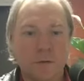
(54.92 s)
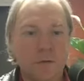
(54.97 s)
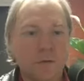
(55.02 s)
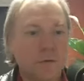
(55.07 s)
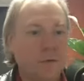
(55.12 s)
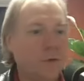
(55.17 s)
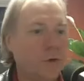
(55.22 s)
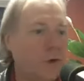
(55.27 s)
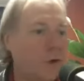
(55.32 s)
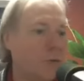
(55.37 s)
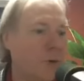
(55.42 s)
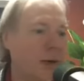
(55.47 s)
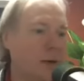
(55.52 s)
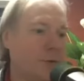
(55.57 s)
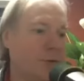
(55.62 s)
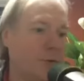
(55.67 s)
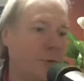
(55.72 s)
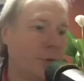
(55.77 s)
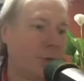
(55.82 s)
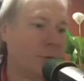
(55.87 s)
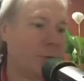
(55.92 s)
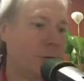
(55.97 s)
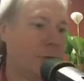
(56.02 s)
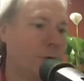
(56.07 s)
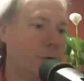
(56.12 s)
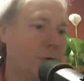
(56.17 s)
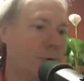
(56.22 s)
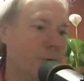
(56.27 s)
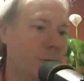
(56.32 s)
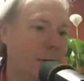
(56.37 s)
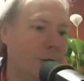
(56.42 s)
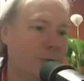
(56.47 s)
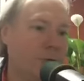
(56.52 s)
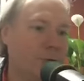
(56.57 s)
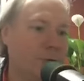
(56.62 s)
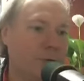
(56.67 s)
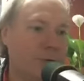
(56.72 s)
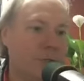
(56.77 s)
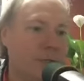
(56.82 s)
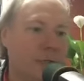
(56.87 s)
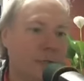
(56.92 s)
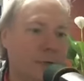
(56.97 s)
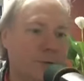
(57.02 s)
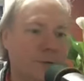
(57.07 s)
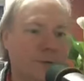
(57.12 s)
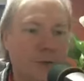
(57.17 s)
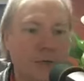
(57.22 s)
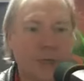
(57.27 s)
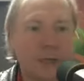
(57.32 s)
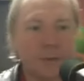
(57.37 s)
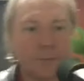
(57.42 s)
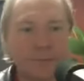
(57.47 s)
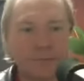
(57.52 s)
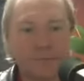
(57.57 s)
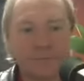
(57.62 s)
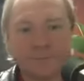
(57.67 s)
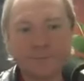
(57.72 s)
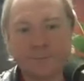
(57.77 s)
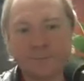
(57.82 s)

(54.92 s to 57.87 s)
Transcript: Joe Rexrode writes for the Tennessean,